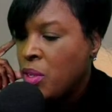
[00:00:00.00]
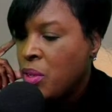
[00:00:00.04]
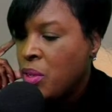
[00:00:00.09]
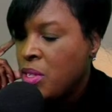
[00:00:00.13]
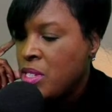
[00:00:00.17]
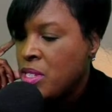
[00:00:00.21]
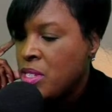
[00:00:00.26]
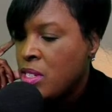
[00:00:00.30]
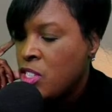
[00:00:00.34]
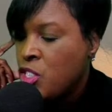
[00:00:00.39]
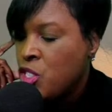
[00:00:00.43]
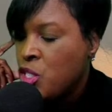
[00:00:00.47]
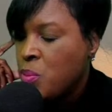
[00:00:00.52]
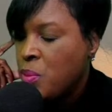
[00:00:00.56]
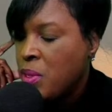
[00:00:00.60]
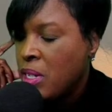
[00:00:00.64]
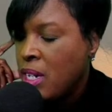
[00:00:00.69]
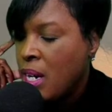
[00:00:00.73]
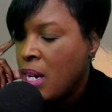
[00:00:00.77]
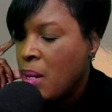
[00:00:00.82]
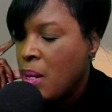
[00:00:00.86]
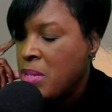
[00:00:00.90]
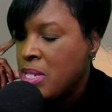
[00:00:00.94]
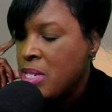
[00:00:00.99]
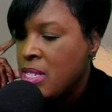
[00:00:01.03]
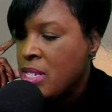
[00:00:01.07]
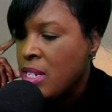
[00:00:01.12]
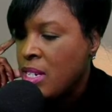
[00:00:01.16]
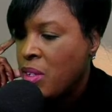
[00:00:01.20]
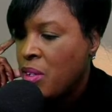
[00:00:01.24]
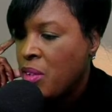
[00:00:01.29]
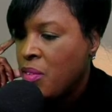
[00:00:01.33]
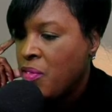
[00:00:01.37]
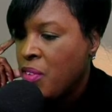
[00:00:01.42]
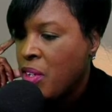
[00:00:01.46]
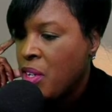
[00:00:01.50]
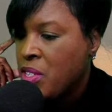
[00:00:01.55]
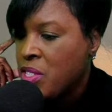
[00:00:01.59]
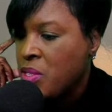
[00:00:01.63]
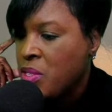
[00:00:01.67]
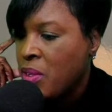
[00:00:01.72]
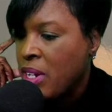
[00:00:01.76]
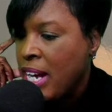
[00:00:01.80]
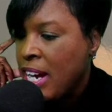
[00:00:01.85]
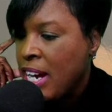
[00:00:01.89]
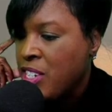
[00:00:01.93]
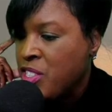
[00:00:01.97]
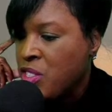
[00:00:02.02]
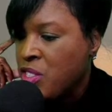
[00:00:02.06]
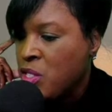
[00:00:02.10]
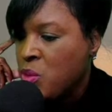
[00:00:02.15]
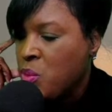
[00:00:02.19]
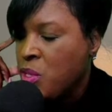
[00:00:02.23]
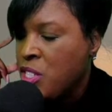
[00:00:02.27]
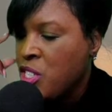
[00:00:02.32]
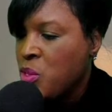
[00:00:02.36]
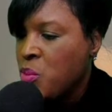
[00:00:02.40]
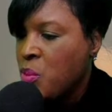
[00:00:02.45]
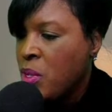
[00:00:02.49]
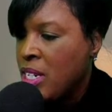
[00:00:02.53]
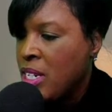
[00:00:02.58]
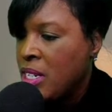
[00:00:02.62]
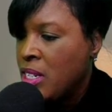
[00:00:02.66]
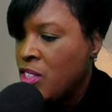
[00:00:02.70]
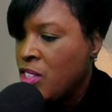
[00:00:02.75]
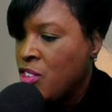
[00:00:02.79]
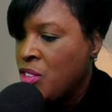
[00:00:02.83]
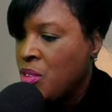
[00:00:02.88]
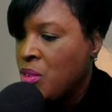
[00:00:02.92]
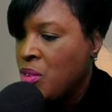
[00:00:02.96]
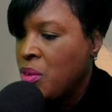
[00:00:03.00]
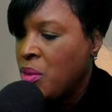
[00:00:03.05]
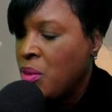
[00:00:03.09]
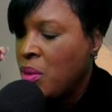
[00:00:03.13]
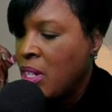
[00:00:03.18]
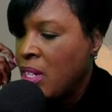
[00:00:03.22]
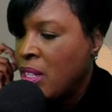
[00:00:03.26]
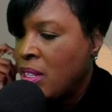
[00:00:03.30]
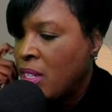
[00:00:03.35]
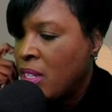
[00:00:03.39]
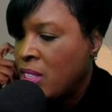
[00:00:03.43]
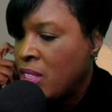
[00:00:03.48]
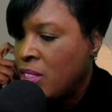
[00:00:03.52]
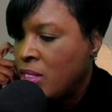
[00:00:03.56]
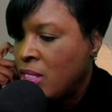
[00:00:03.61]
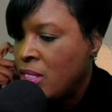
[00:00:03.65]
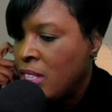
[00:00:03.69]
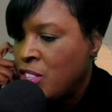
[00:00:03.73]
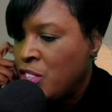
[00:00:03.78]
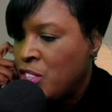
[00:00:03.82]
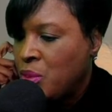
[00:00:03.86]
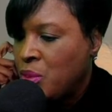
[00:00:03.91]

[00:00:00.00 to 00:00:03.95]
Did you become a singer first or an actress? Which one did you did